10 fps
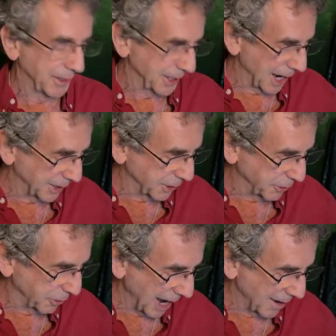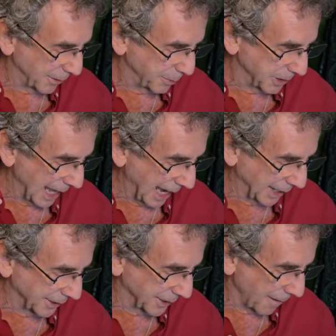sign, so travel
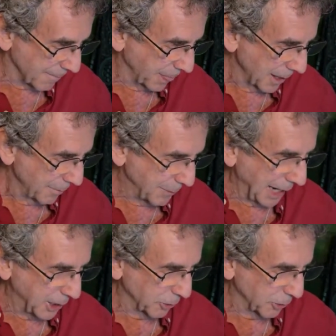plans. Make your